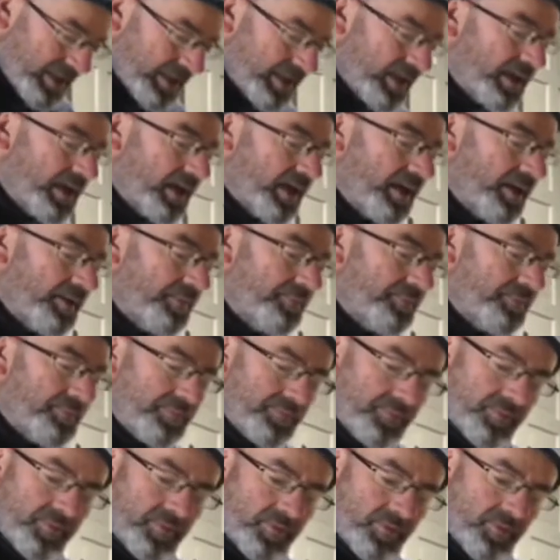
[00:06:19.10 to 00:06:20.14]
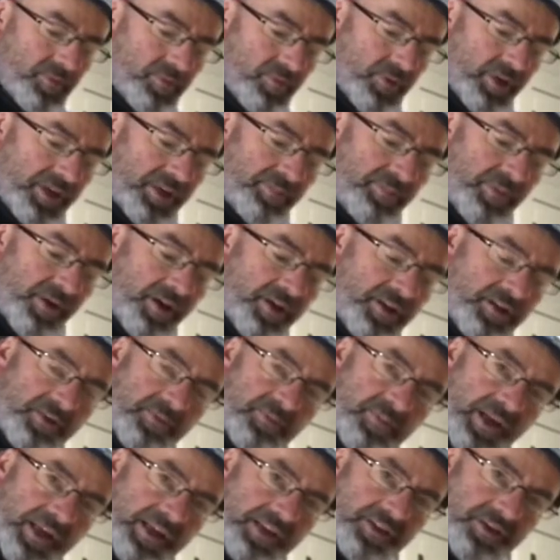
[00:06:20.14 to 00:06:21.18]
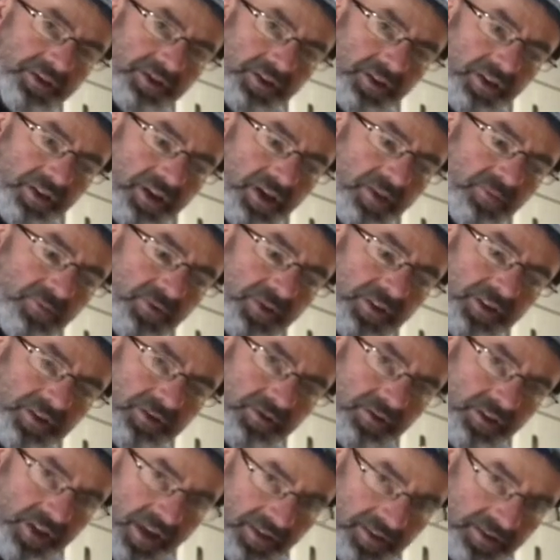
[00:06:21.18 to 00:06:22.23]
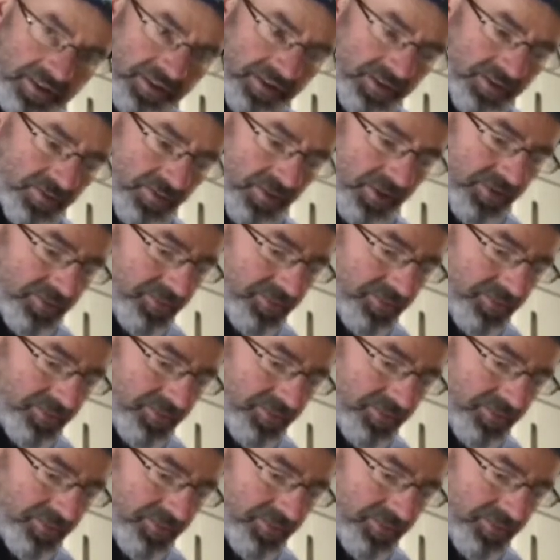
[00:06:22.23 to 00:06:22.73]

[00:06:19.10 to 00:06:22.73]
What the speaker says: one. When you buy a new blade, it should come with new nuts as well.